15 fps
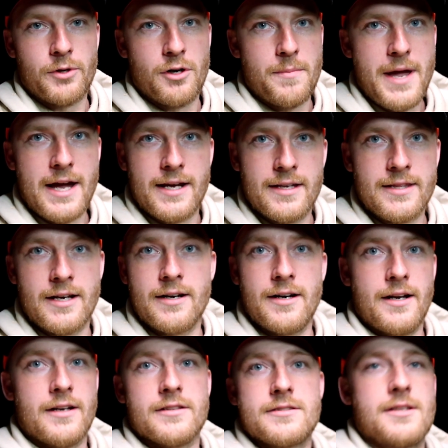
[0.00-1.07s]
throw it back in there,
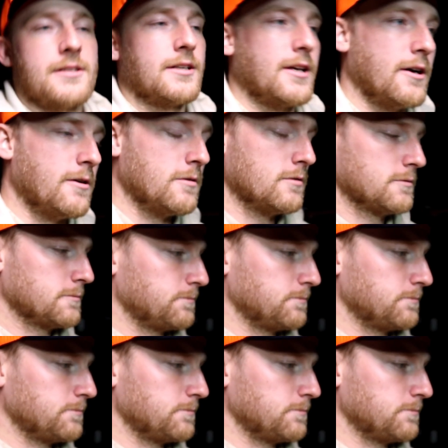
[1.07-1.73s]
and it's good to go.